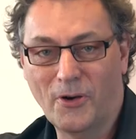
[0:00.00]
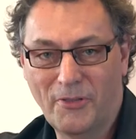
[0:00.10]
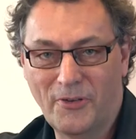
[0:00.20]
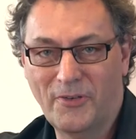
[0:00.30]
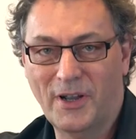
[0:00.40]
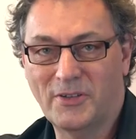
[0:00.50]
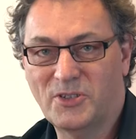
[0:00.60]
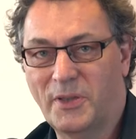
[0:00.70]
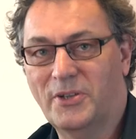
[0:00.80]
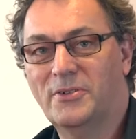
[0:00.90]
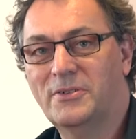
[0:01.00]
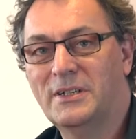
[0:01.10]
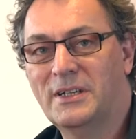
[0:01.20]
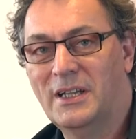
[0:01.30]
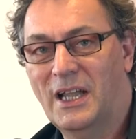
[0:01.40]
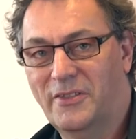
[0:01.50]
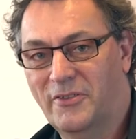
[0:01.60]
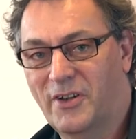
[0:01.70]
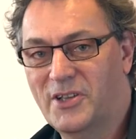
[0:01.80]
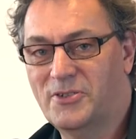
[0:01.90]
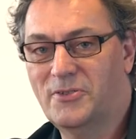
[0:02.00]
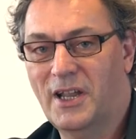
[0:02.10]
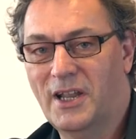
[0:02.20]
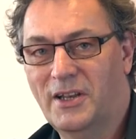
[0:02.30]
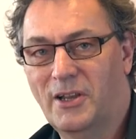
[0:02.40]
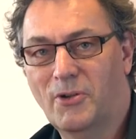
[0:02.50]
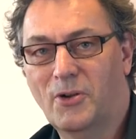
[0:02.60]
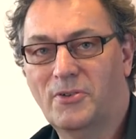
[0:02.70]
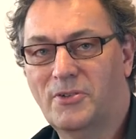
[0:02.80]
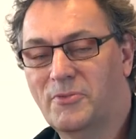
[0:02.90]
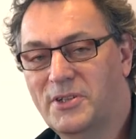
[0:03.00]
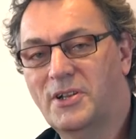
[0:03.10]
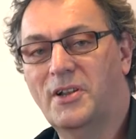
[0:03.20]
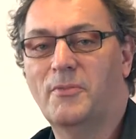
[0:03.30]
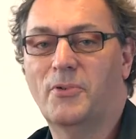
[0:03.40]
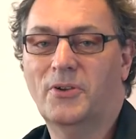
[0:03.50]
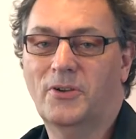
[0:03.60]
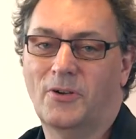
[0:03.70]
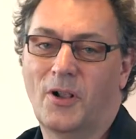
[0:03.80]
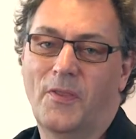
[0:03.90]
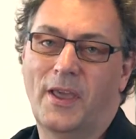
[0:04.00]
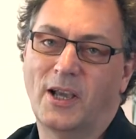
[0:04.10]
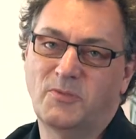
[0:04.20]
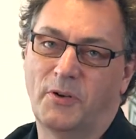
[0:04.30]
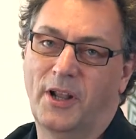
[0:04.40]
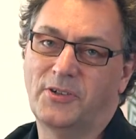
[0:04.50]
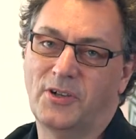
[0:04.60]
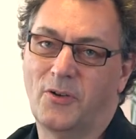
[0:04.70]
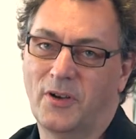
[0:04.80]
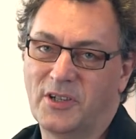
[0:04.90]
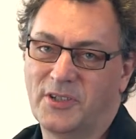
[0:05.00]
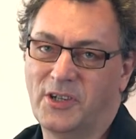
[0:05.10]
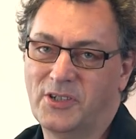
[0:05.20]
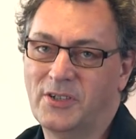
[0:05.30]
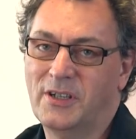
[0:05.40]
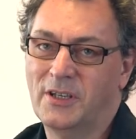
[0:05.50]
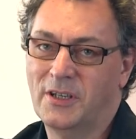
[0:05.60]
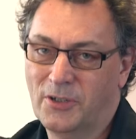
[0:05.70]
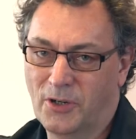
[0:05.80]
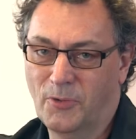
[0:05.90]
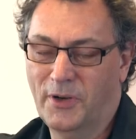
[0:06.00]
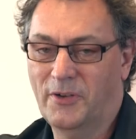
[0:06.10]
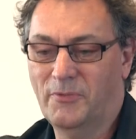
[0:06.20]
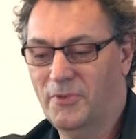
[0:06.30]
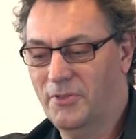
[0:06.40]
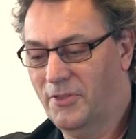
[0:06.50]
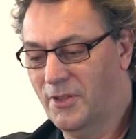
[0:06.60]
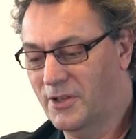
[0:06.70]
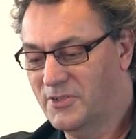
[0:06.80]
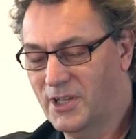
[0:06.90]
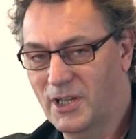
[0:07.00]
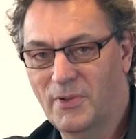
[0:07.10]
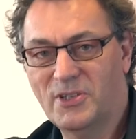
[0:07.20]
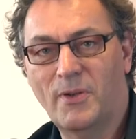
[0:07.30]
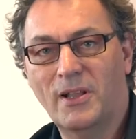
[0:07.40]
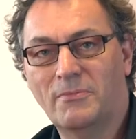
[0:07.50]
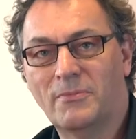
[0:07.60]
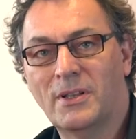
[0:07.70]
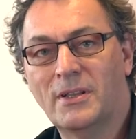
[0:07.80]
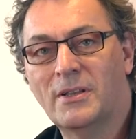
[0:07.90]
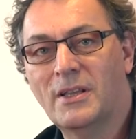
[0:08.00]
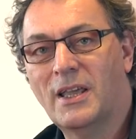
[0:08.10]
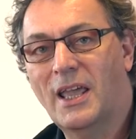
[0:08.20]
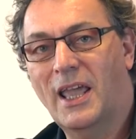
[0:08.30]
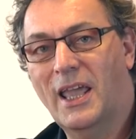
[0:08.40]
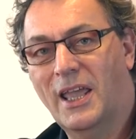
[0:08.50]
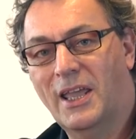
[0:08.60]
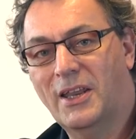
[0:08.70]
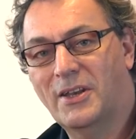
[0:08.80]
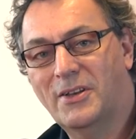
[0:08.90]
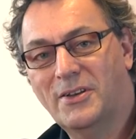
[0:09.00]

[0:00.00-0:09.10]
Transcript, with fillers: author and speaker and advisor, and he wrote recently the book called The Exponential Organization, co-written with uh, Salim Ismail. And